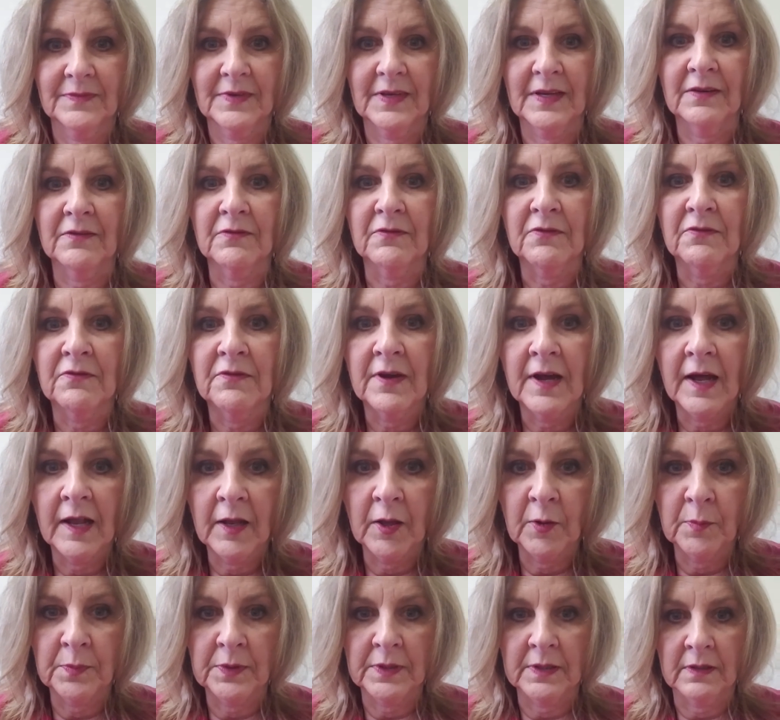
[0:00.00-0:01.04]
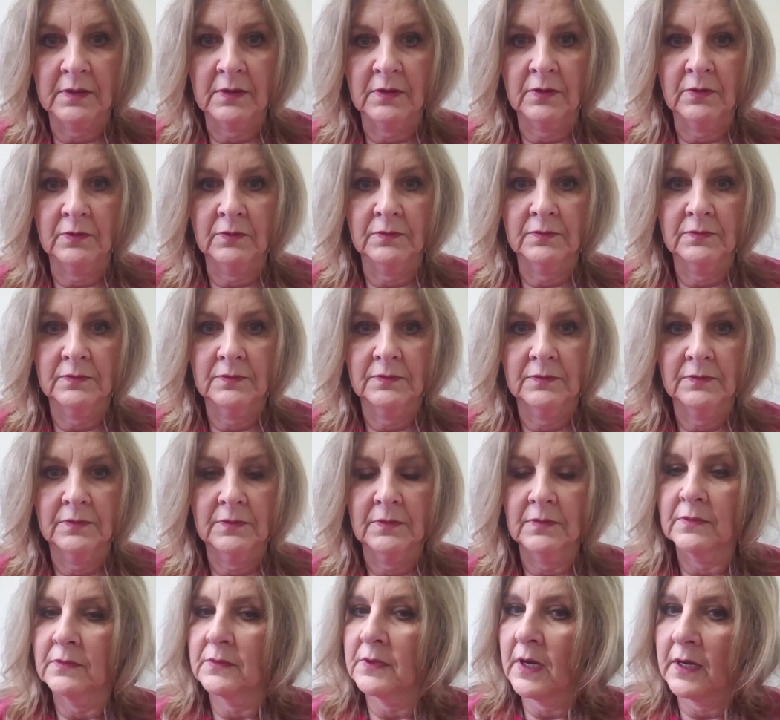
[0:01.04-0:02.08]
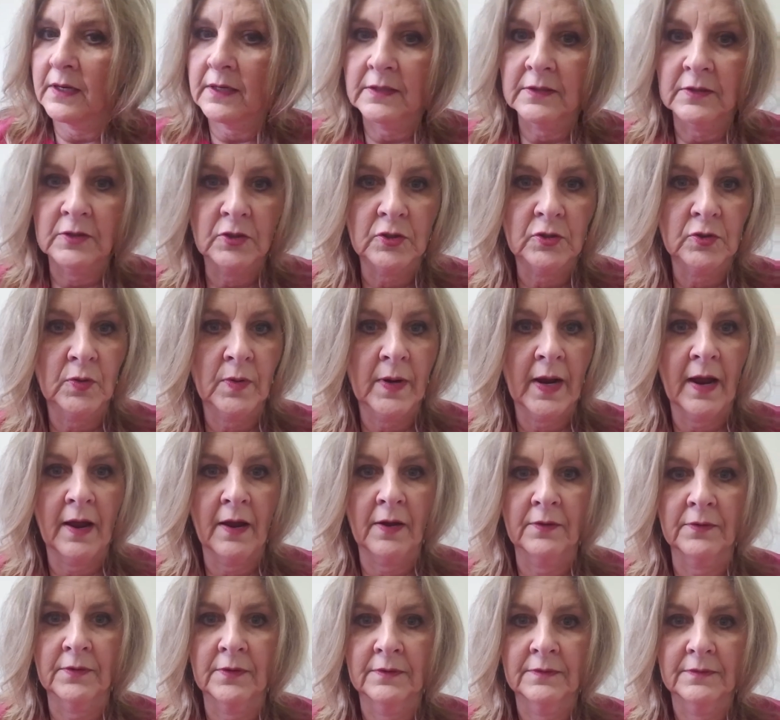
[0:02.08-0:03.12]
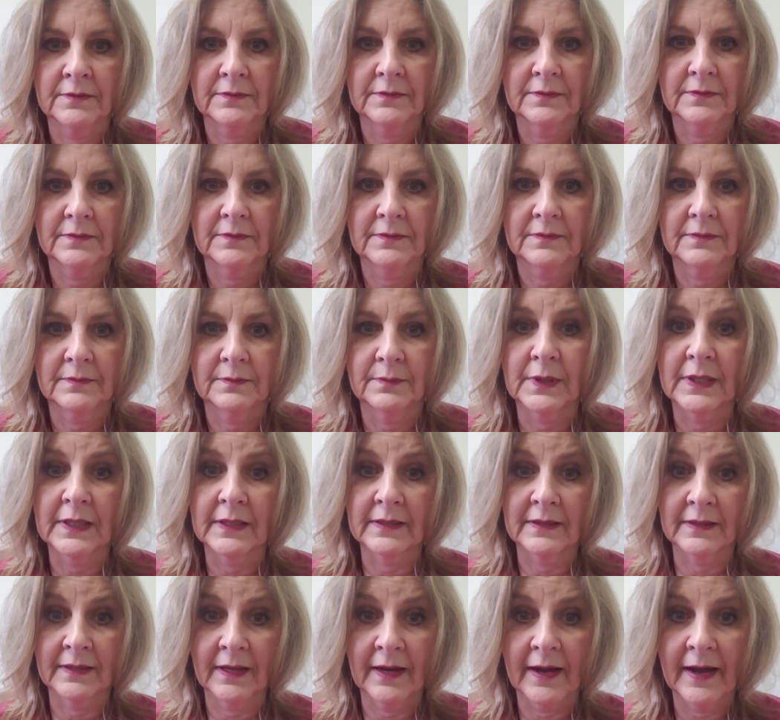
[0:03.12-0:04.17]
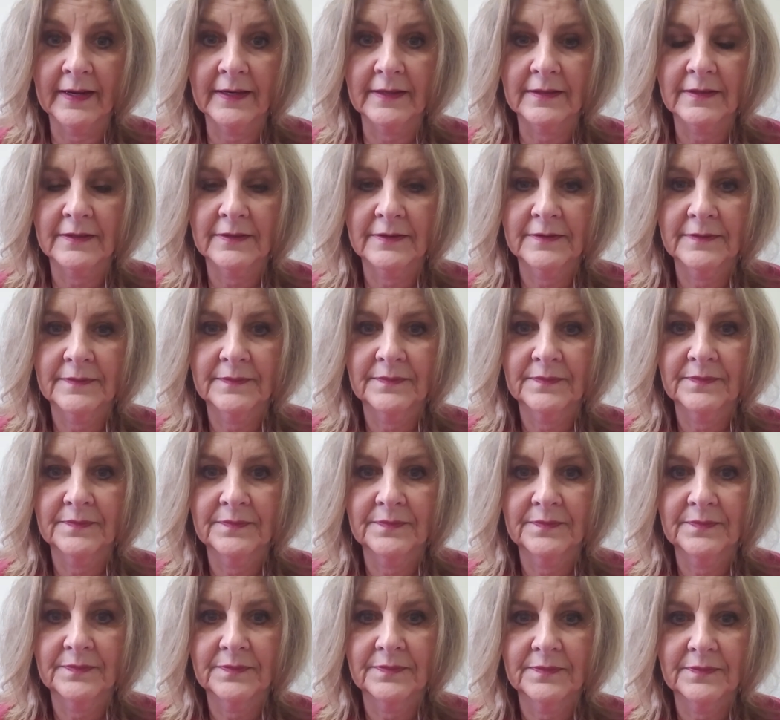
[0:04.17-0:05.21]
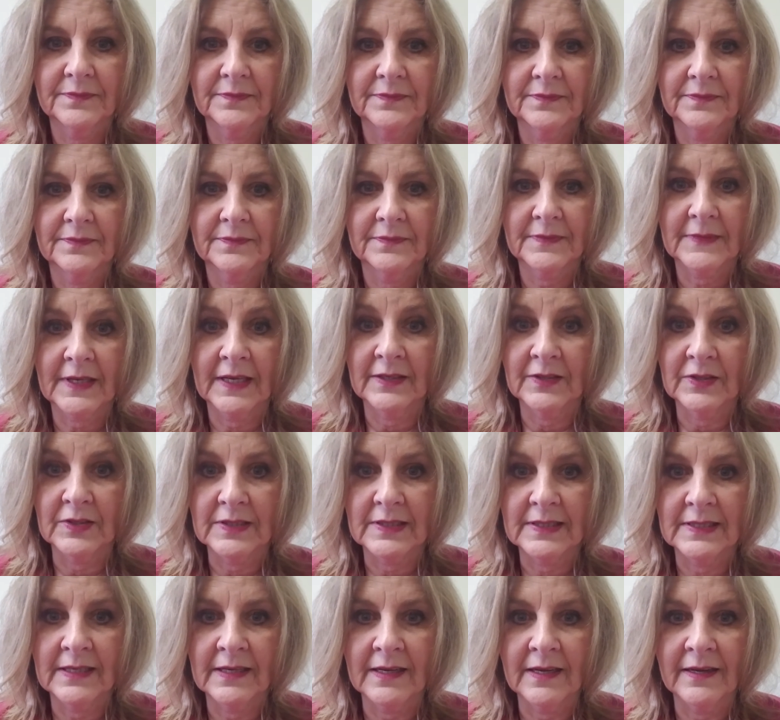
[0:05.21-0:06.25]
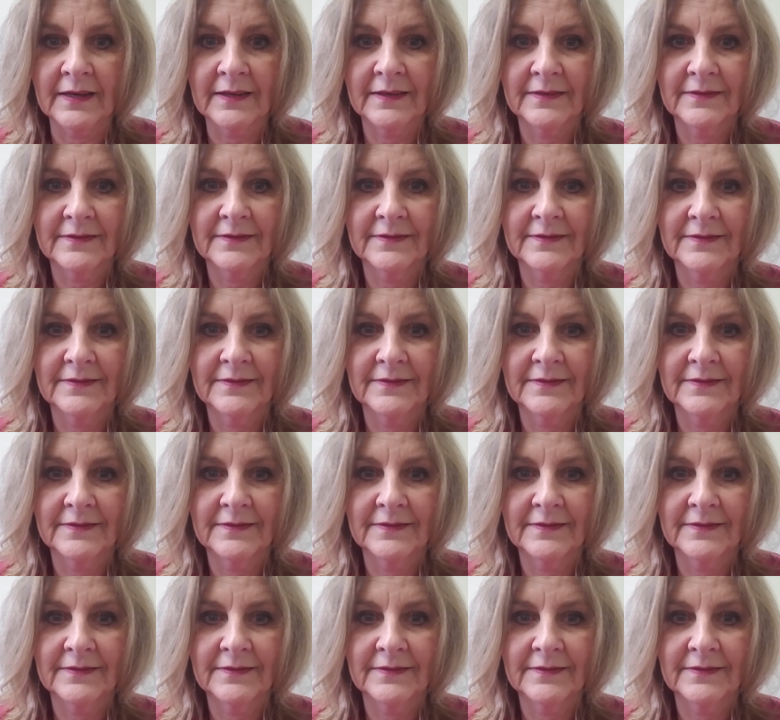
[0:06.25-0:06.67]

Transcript: enveloping you, not in a shroud, but in light. Can you see it?